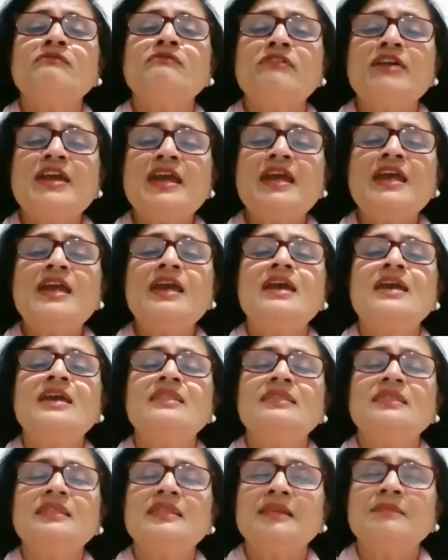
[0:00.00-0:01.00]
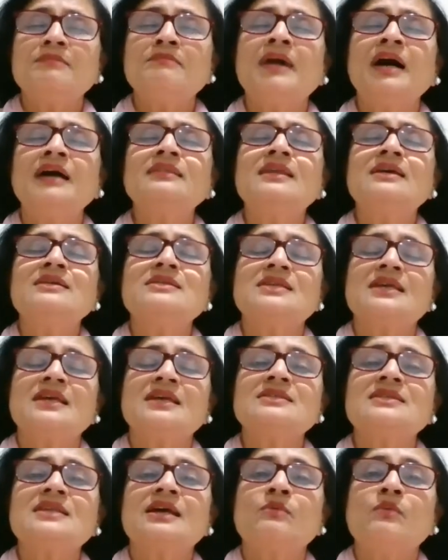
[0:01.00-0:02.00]
we in Mata
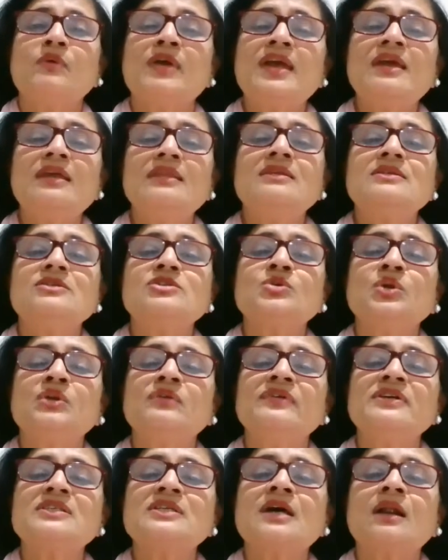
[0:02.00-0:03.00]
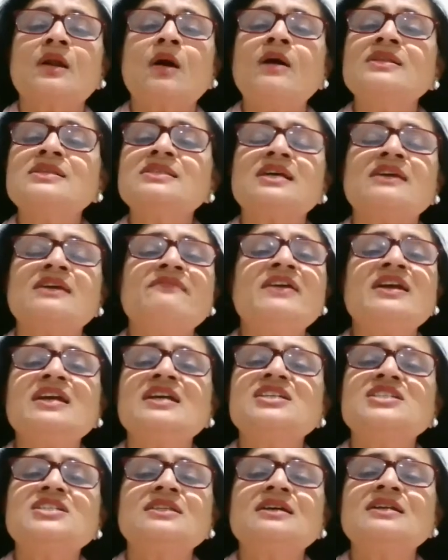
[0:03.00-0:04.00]
says that we in this universe are all serving
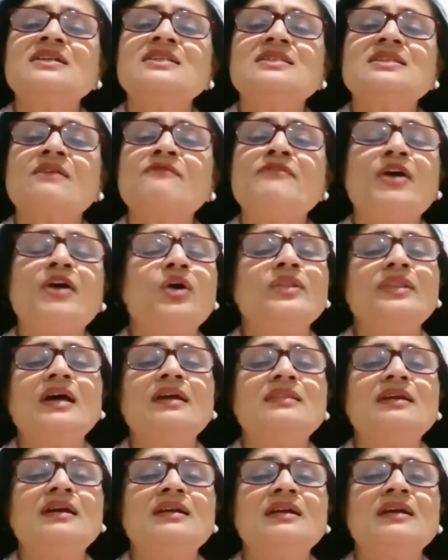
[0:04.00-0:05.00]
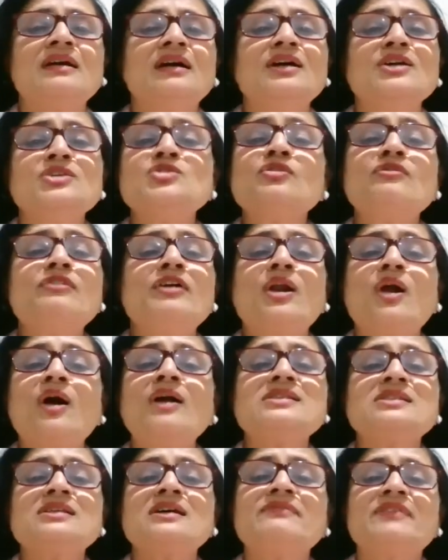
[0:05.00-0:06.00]
each other in some way or the other. So we're
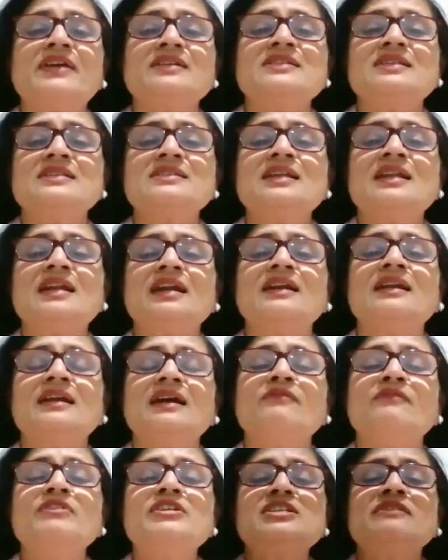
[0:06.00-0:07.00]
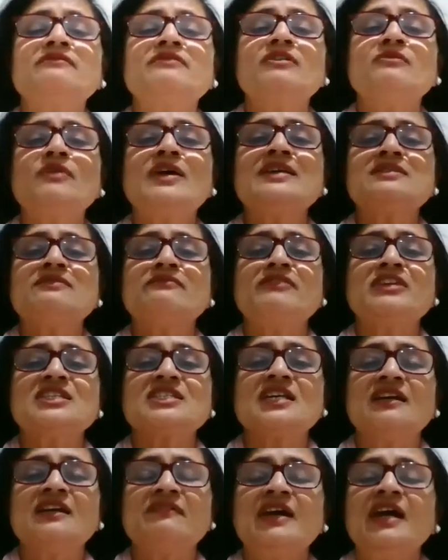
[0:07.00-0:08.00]
all servants, isn't it? Whichever ways we
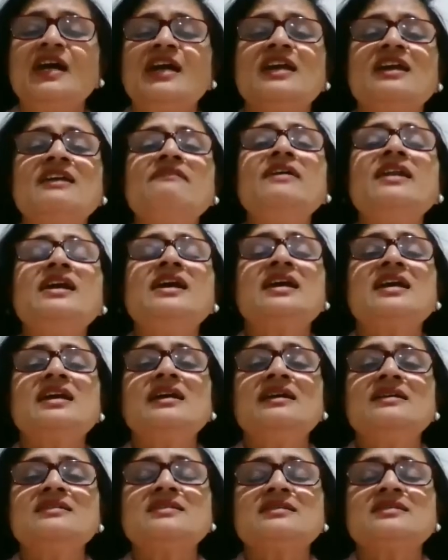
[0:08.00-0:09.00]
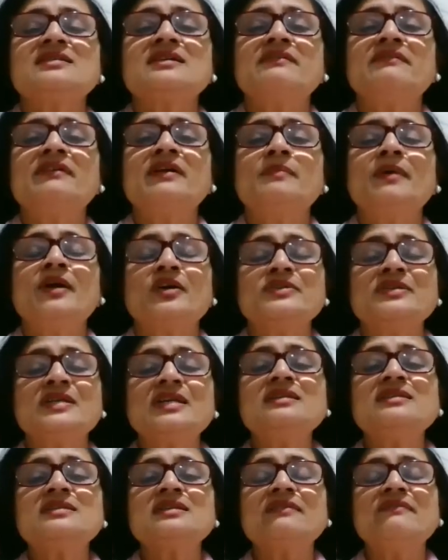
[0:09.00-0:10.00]
serve. Even a king is a servant because
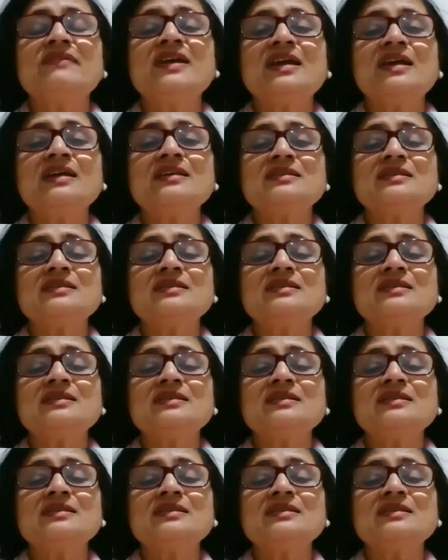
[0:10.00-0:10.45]
he's serving